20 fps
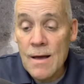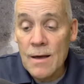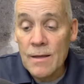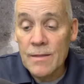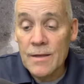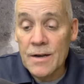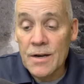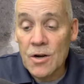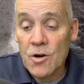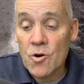
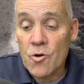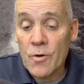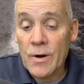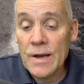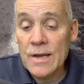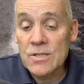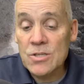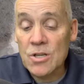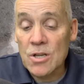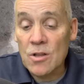the
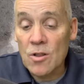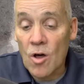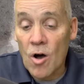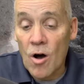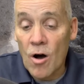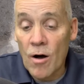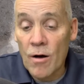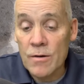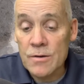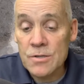decrees and
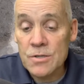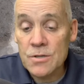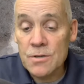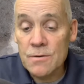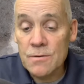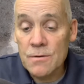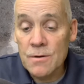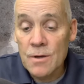laws.